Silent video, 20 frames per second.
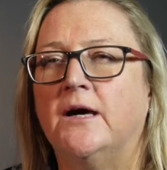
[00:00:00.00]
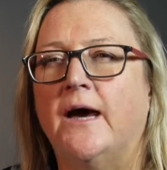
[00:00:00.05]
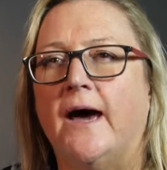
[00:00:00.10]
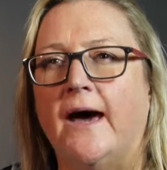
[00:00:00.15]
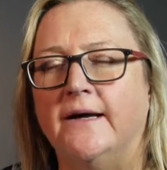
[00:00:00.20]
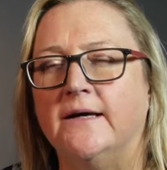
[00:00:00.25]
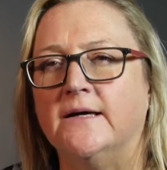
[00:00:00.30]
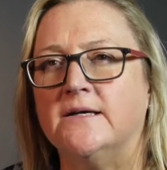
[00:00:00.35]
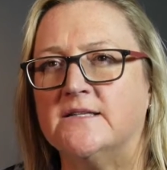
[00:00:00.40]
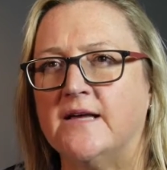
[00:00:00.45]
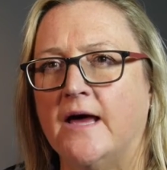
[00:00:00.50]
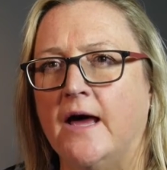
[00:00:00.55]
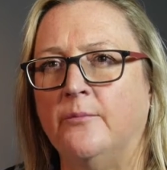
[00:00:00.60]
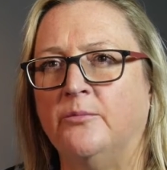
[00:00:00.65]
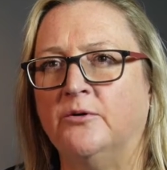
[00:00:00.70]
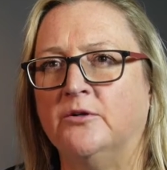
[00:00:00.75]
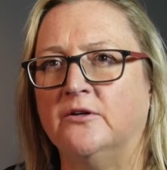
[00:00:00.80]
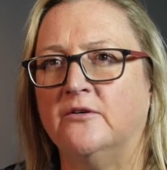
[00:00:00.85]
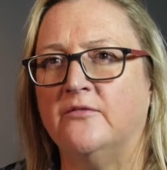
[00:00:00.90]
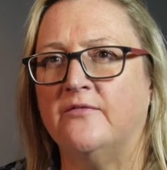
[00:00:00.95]
An
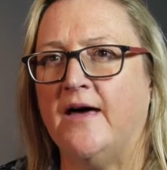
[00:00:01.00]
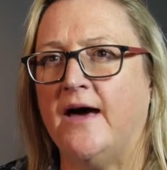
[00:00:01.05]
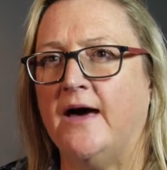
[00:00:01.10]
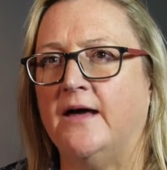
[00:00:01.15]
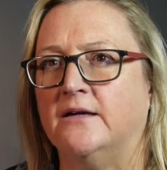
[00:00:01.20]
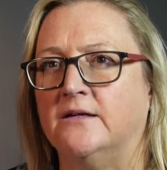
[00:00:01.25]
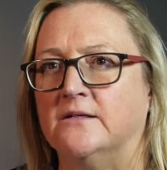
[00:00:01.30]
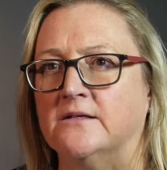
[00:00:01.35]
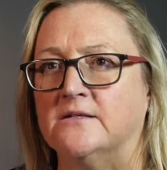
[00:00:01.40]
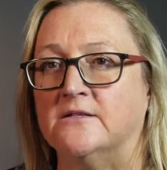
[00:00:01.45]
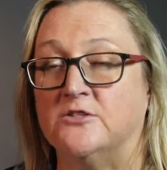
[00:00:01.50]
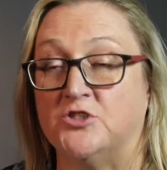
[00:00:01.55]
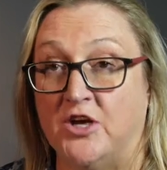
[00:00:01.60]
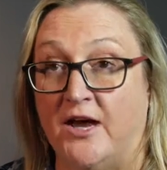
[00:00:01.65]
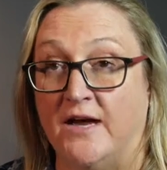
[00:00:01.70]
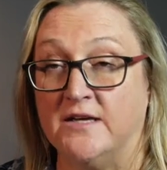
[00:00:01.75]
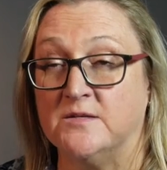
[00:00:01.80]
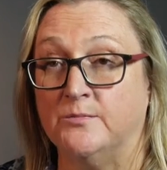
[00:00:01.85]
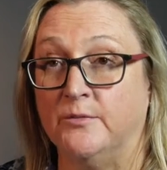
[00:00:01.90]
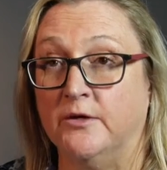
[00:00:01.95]
example of that is
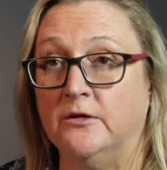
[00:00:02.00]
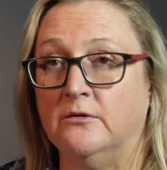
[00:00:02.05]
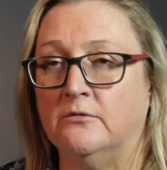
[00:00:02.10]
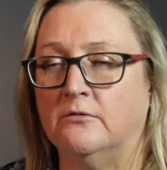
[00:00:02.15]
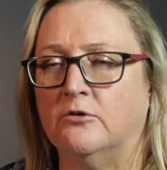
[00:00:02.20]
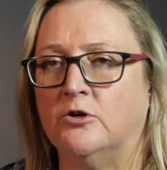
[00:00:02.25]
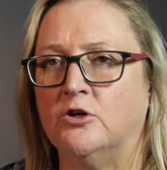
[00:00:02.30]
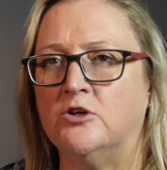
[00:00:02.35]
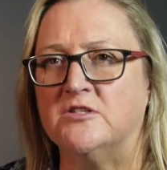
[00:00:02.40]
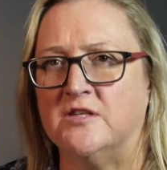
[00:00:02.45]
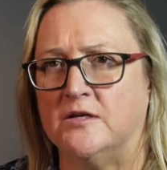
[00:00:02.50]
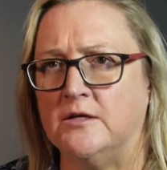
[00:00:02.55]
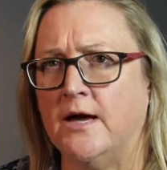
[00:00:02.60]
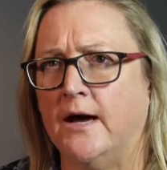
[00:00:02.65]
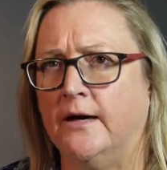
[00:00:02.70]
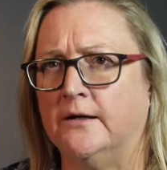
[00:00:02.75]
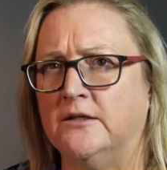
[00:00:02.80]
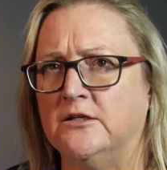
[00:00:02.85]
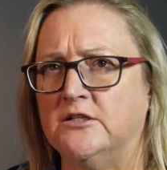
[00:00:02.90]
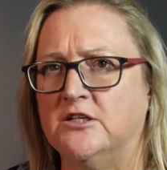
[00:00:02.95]
Jasmine, who's a
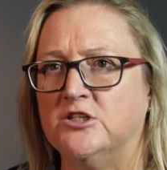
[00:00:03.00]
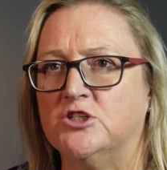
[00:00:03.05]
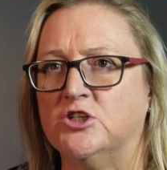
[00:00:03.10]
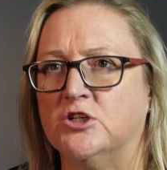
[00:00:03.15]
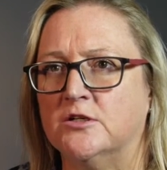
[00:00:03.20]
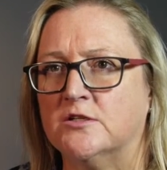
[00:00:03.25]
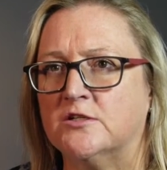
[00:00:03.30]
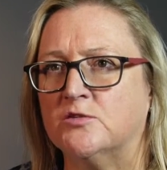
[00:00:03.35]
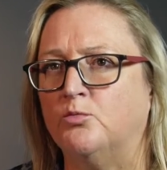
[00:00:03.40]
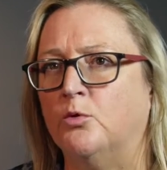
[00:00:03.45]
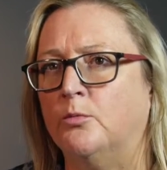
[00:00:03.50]
young Indigenous